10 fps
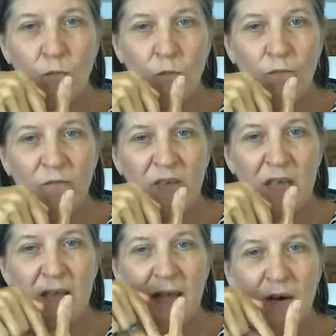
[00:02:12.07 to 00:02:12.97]

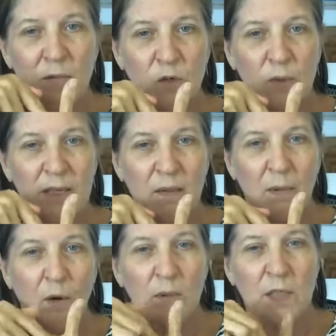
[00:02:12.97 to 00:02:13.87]
V there between the
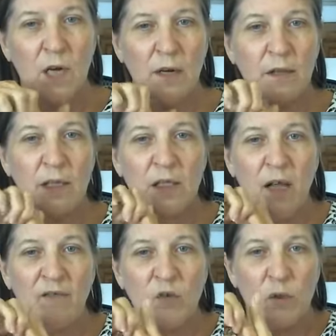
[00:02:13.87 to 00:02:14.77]
bones, not on the soft